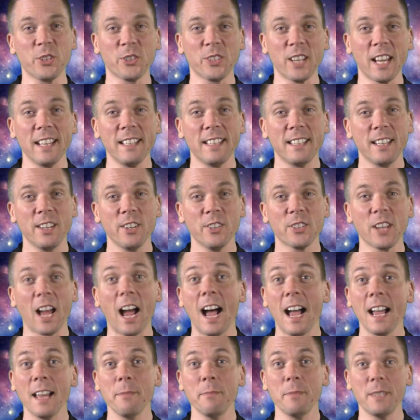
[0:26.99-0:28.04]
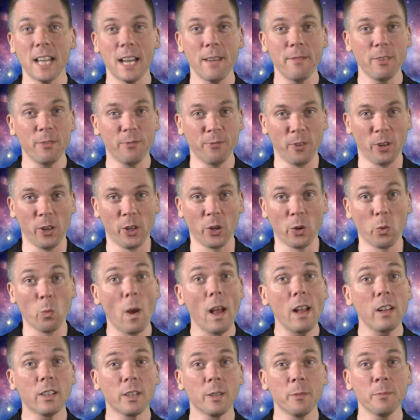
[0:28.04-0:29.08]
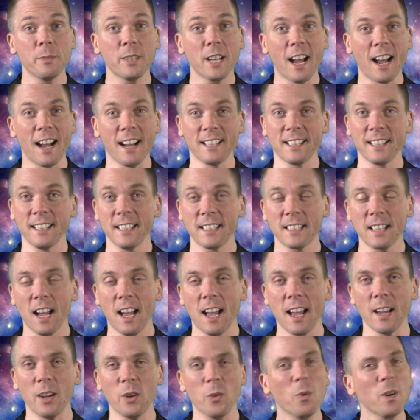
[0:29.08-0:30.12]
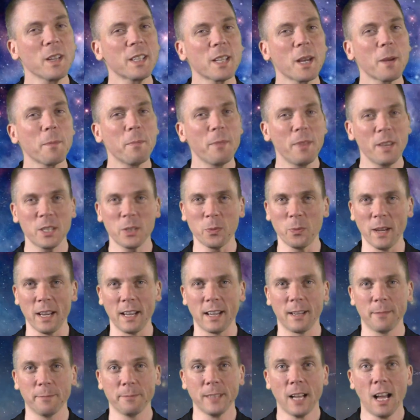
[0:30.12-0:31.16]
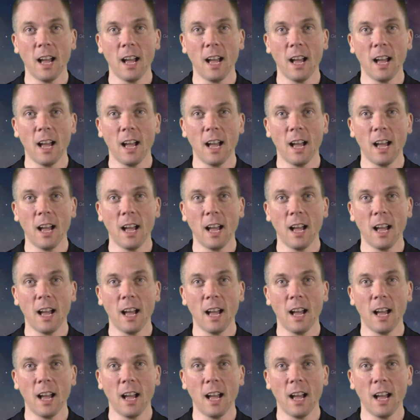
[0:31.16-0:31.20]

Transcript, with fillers: Sightseers. I'm David Fuller. Welcome to Eyes on the Sky. What's up this week?